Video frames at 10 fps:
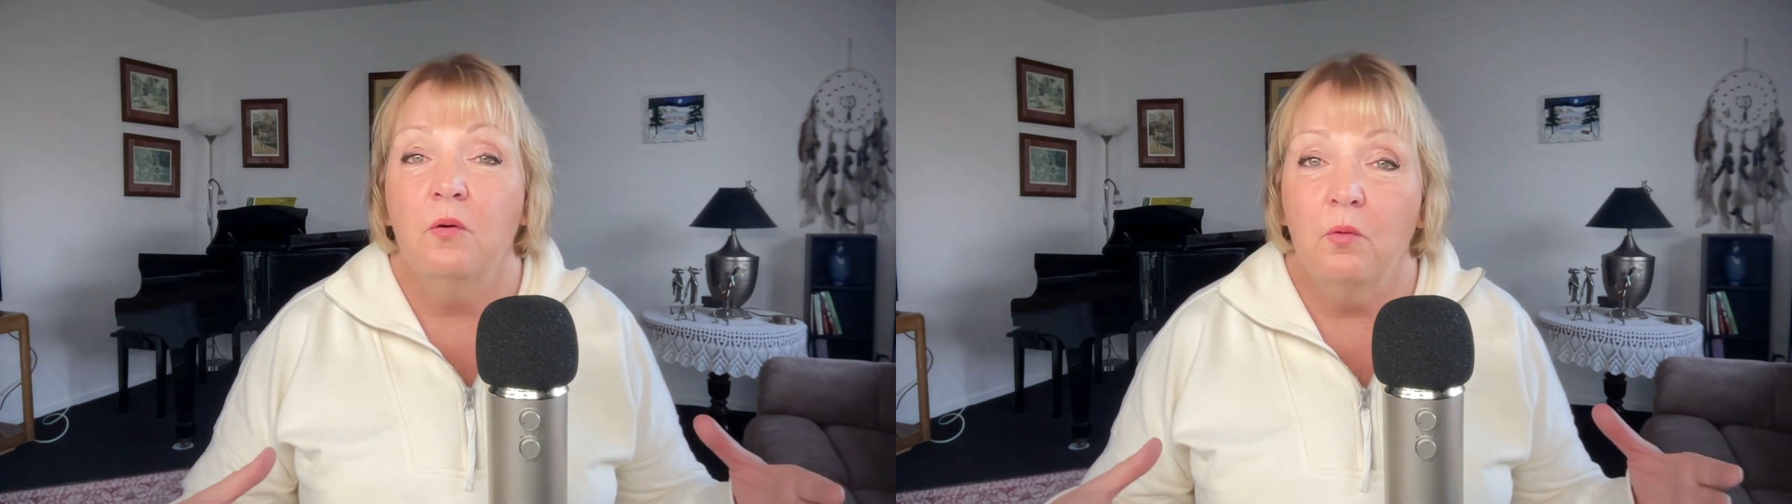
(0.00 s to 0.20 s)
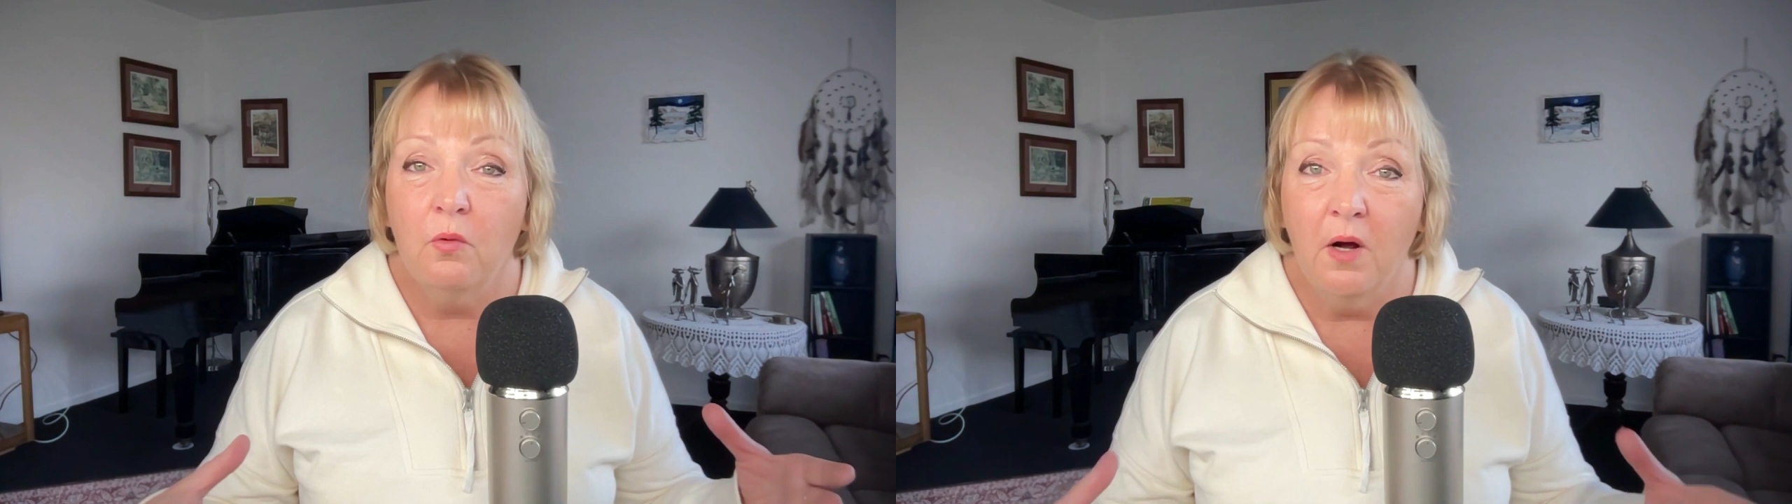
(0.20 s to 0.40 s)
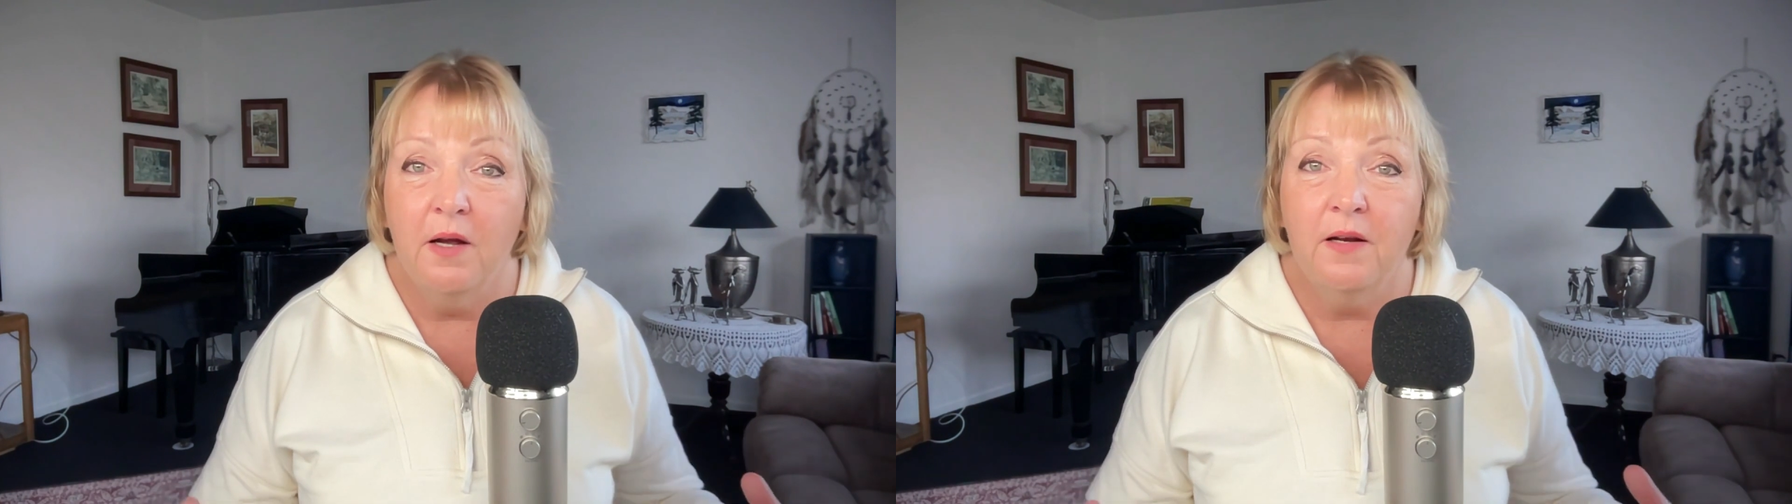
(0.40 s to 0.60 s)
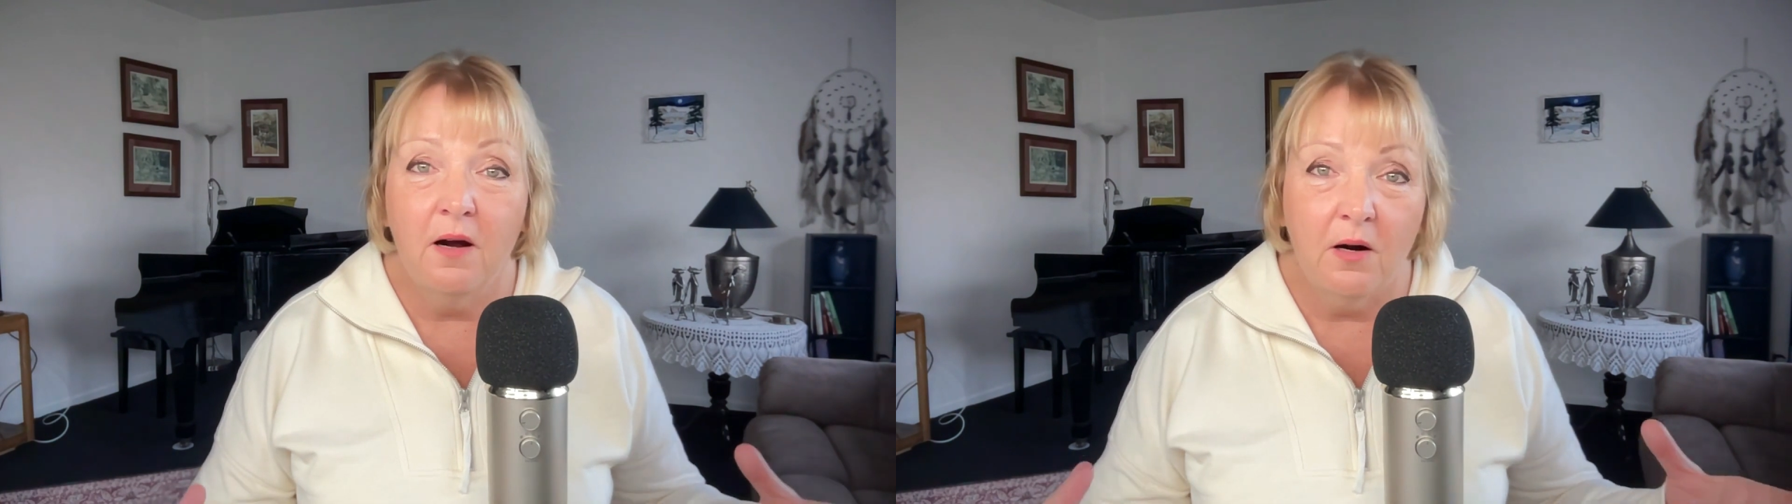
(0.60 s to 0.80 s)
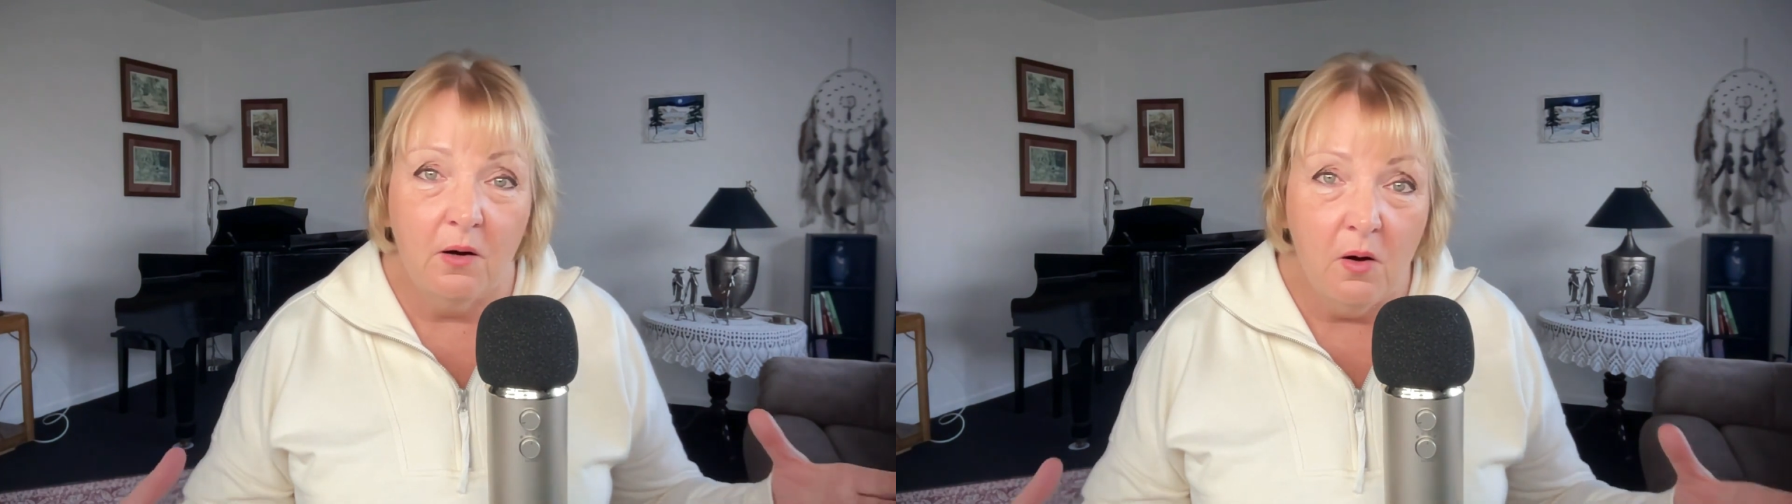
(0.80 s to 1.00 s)
run
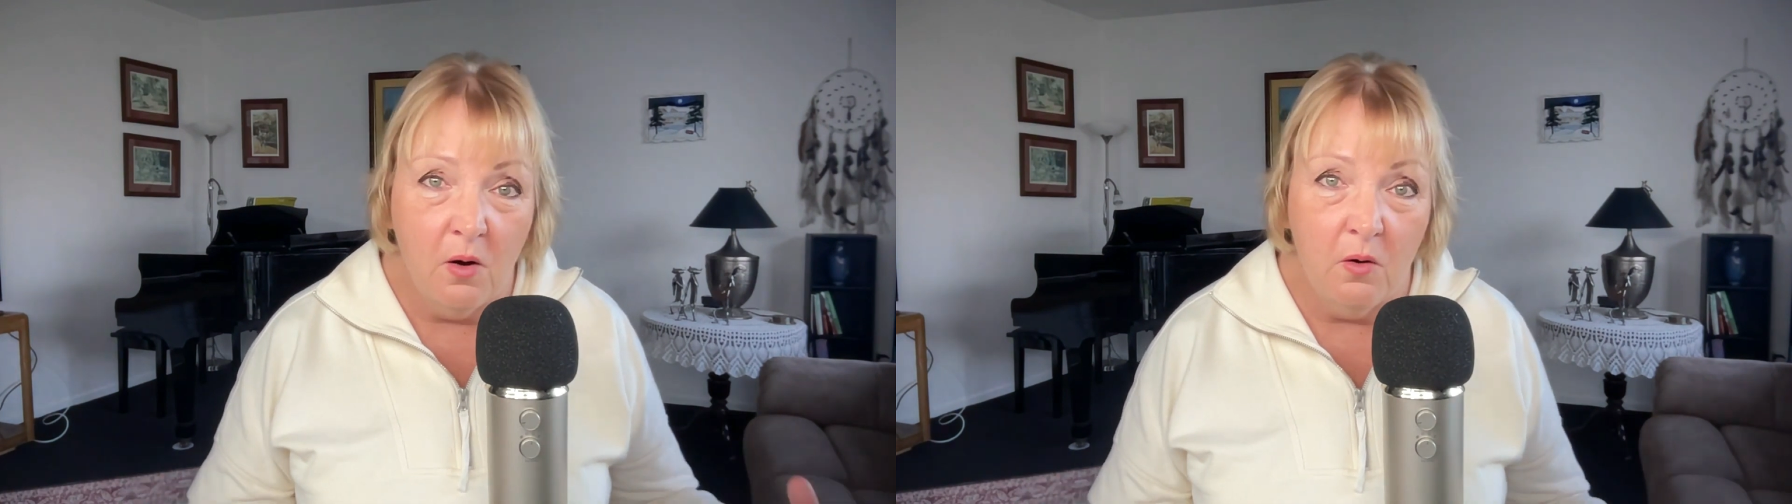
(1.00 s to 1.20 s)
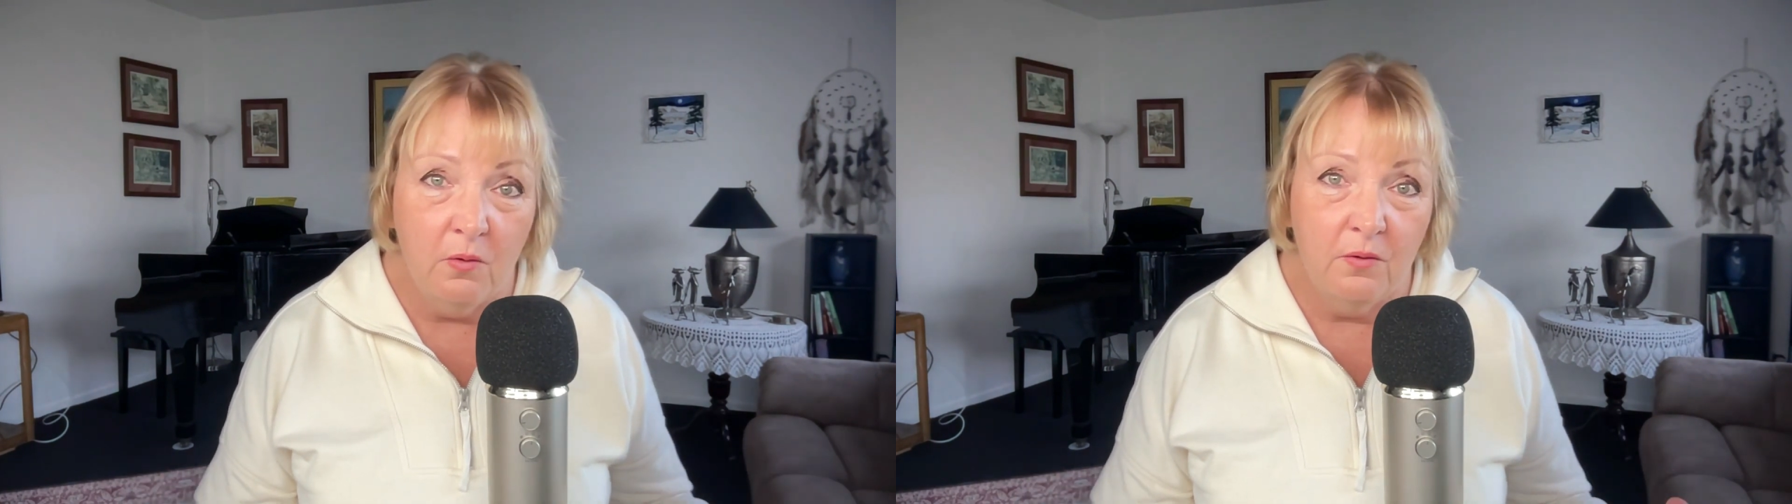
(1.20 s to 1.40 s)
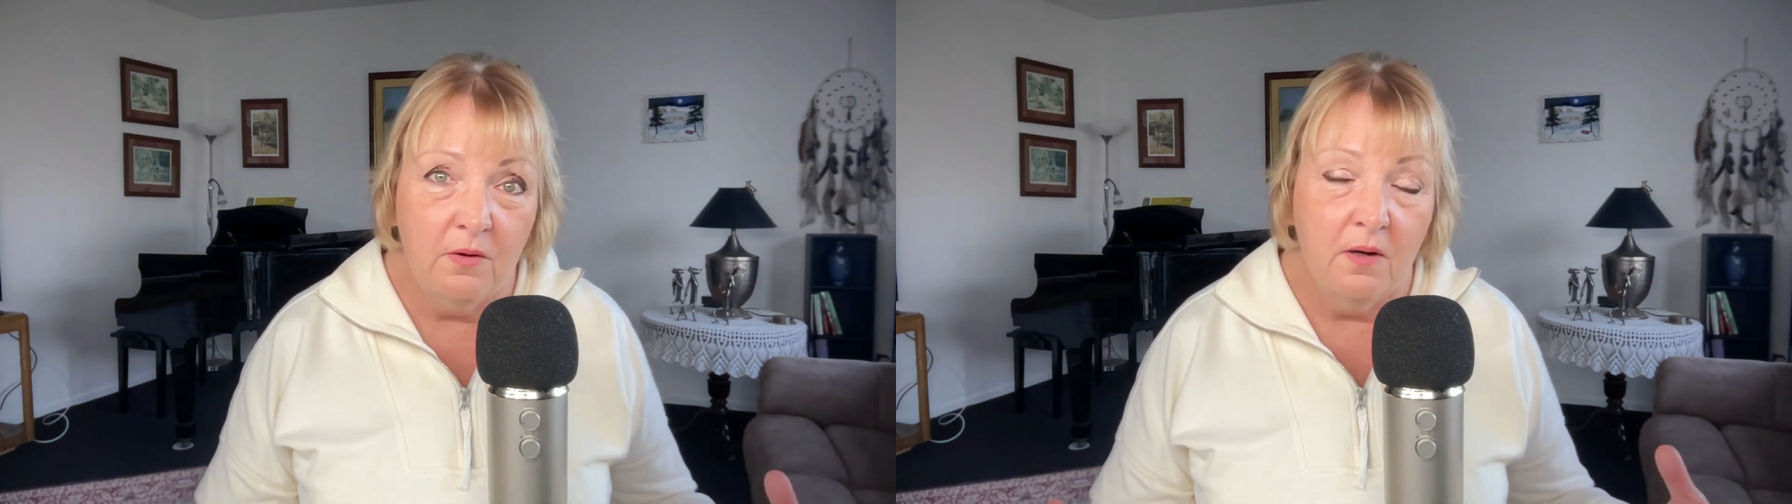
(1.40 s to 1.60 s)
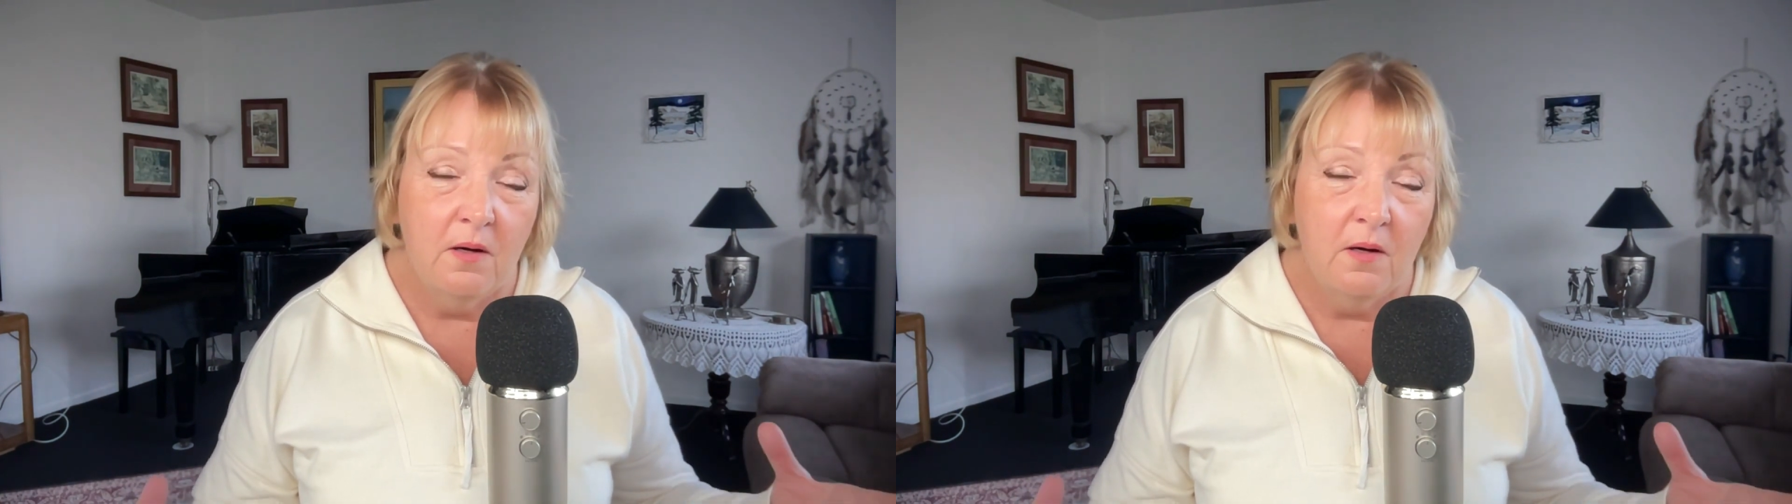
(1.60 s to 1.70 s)
our own